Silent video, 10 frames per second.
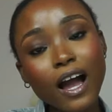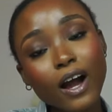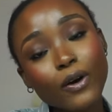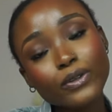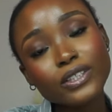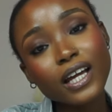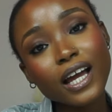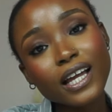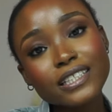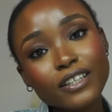I would
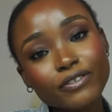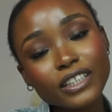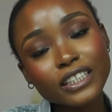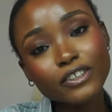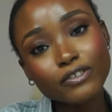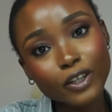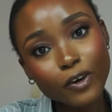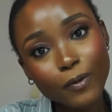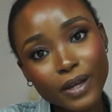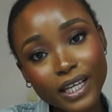definitely
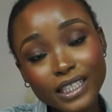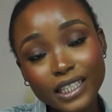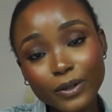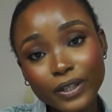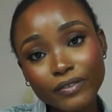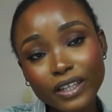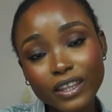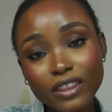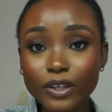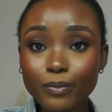recommend, and I'll give you a
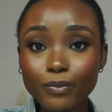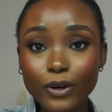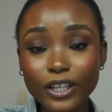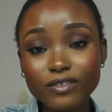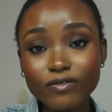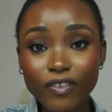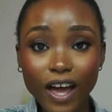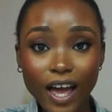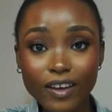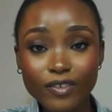
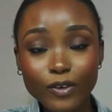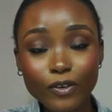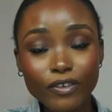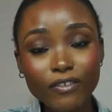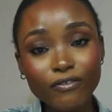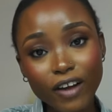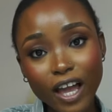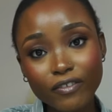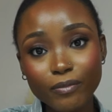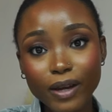
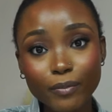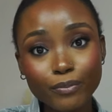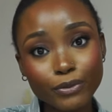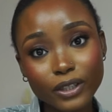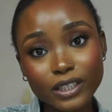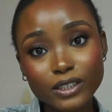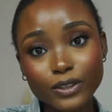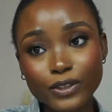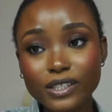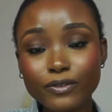3.5/5 in my books,
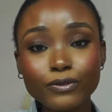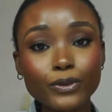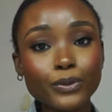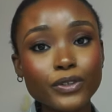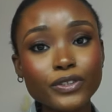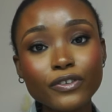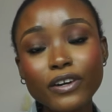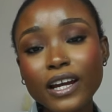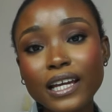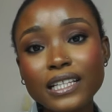because the food was
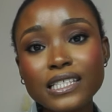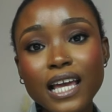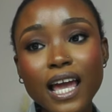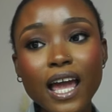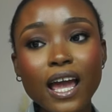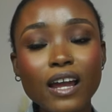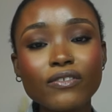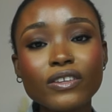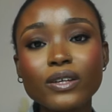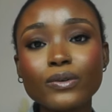great,
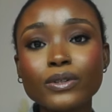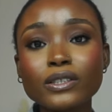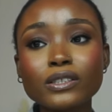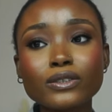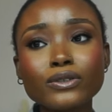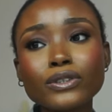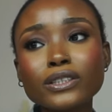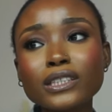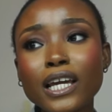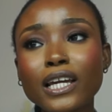everything was
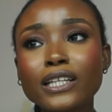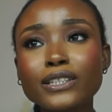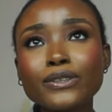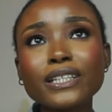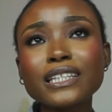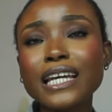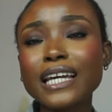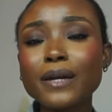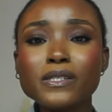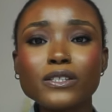good. The only thing I
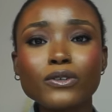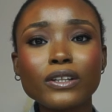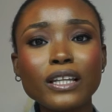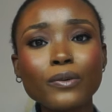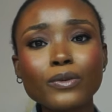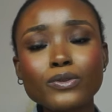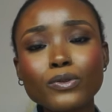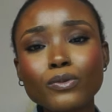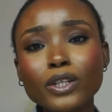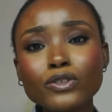kept seeing online was,
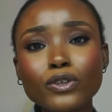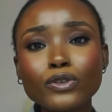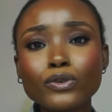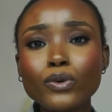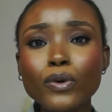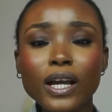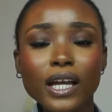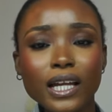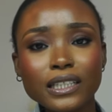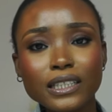oh, make sure you go
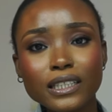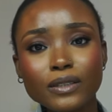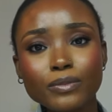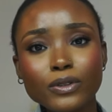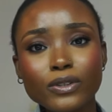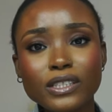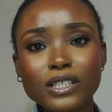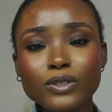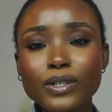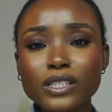early because
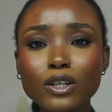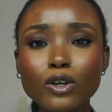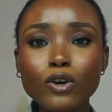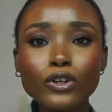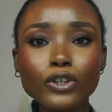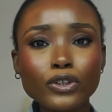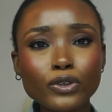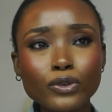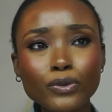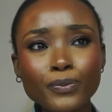there's always a long
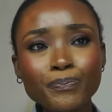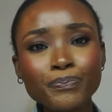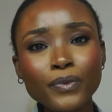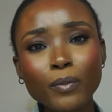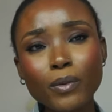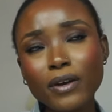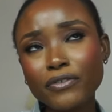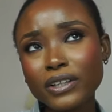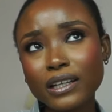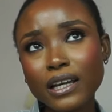queue. But my
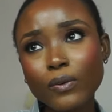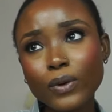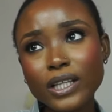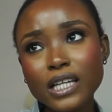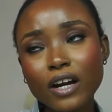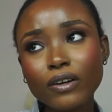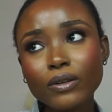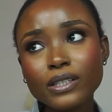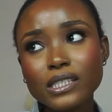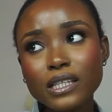friend and I went
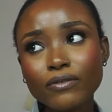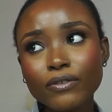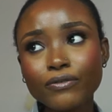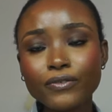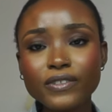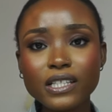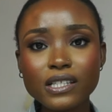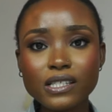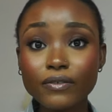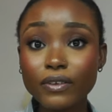around 7:15,
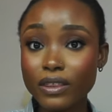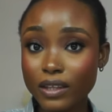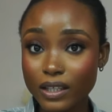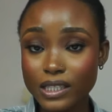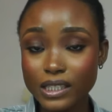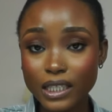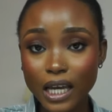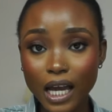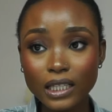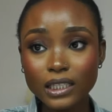7:30,
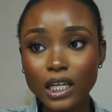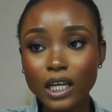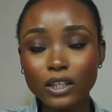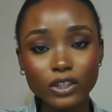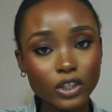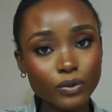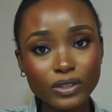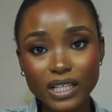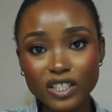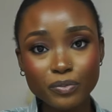and the queue
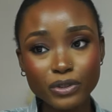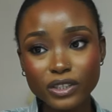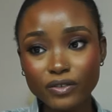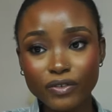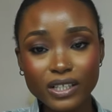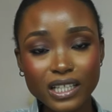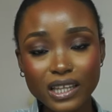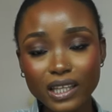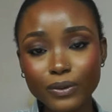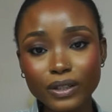was actually pretty fast. I
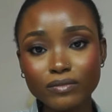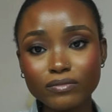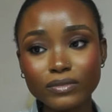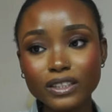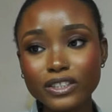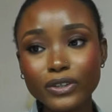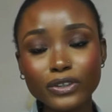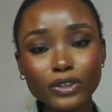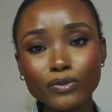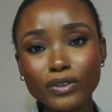think we're literally on
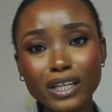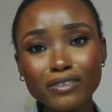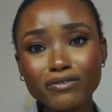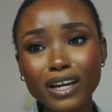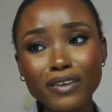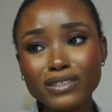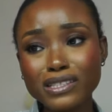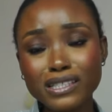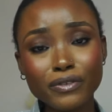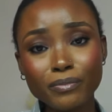the queue for like 5 to
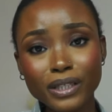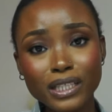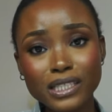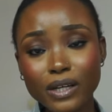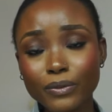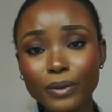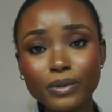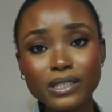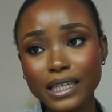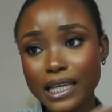7 minutes, and we're
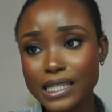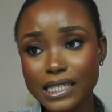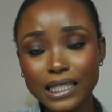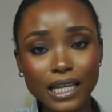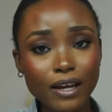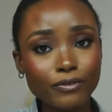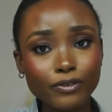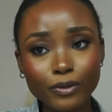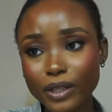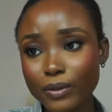able to get in, and
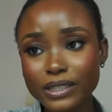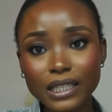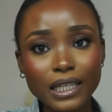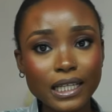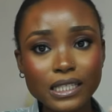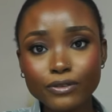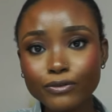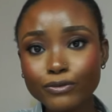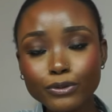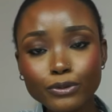from there we started getting
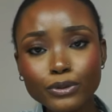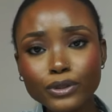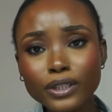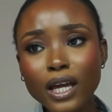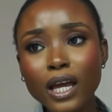food.